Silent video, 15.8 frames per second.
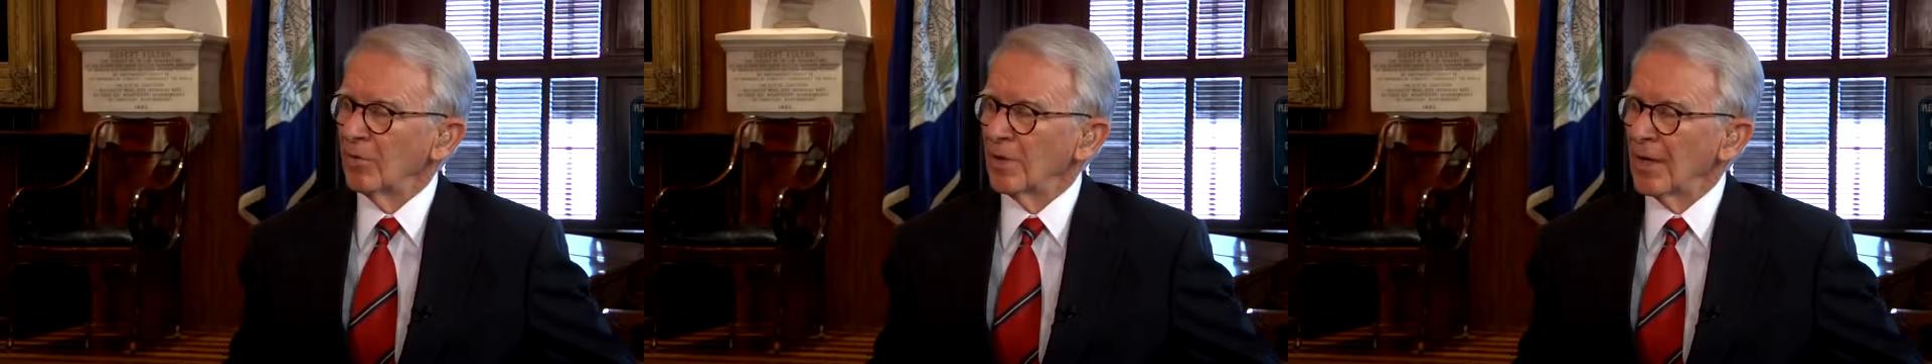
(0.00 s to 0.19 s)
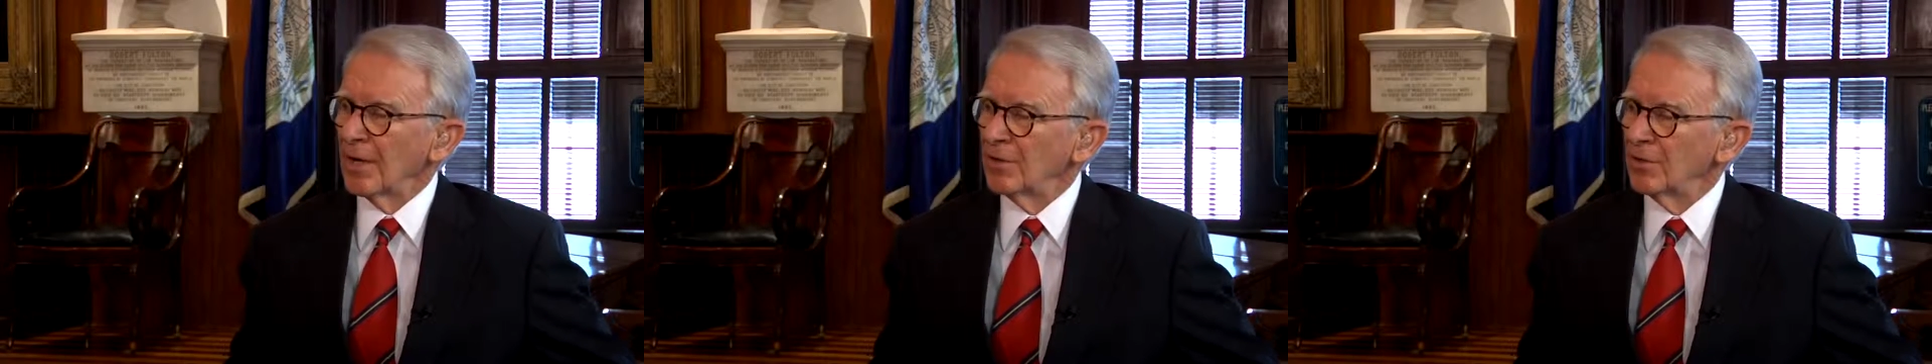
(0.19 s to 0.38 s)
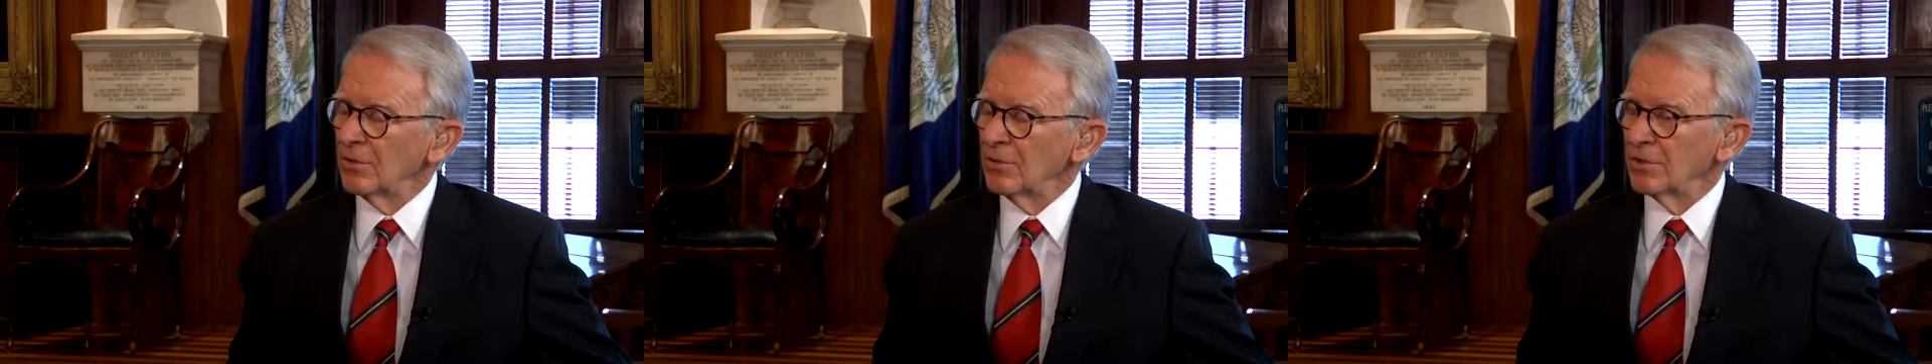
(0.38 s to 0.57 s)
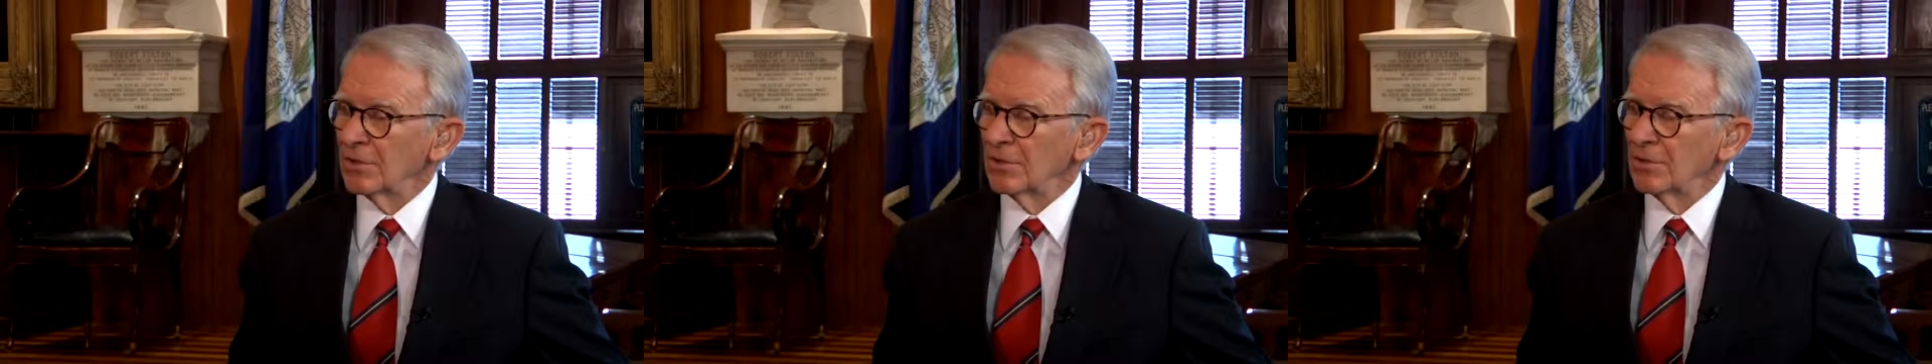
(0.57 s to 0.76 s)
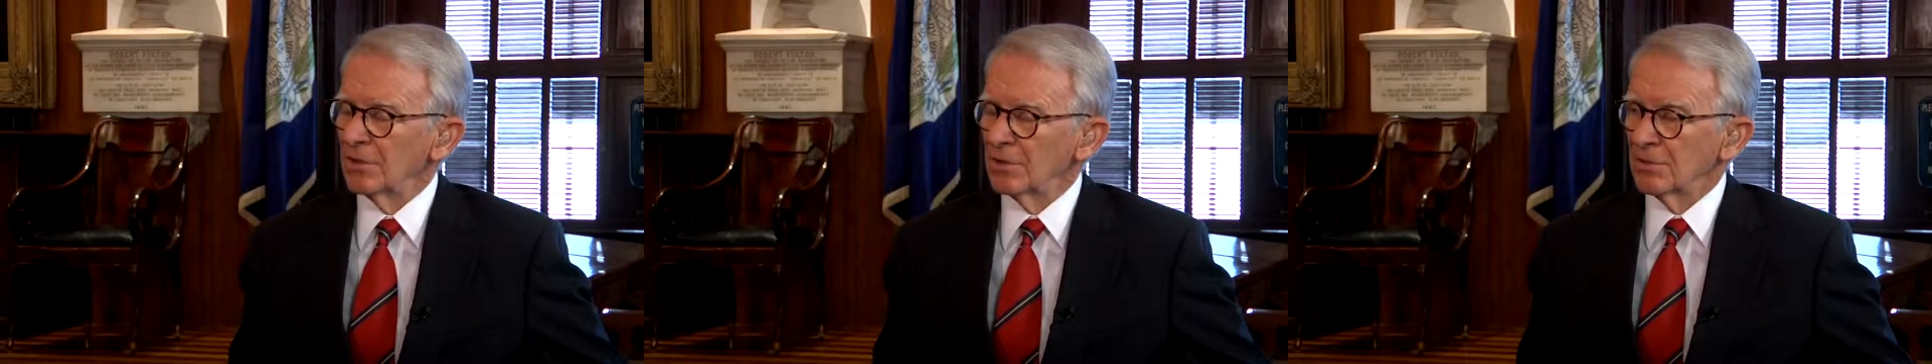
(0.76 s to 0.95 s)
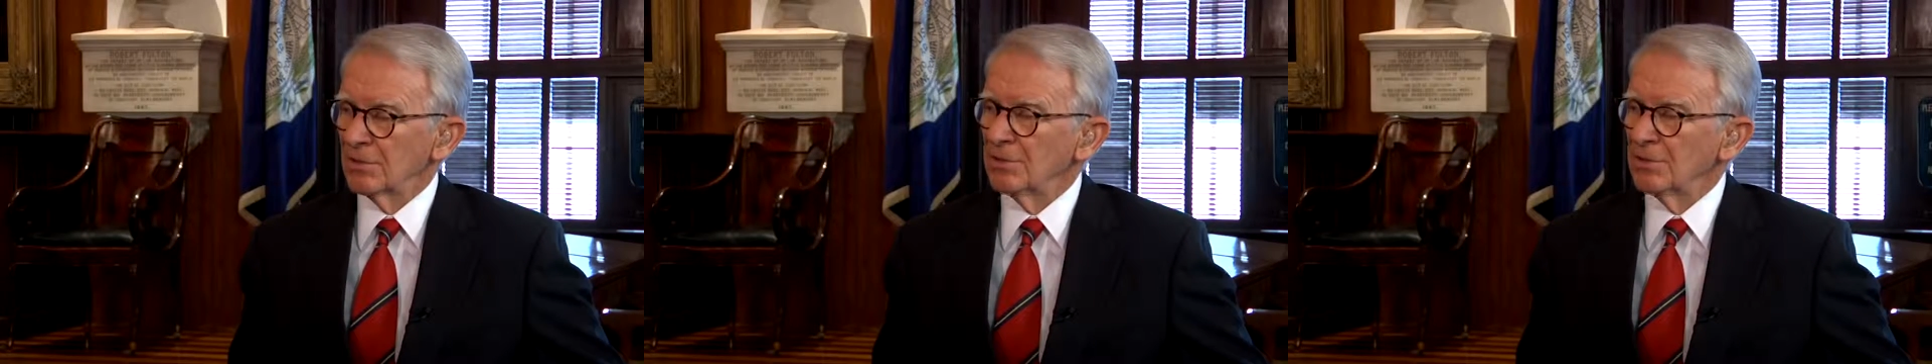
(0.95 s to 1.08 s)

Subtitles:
what I knew that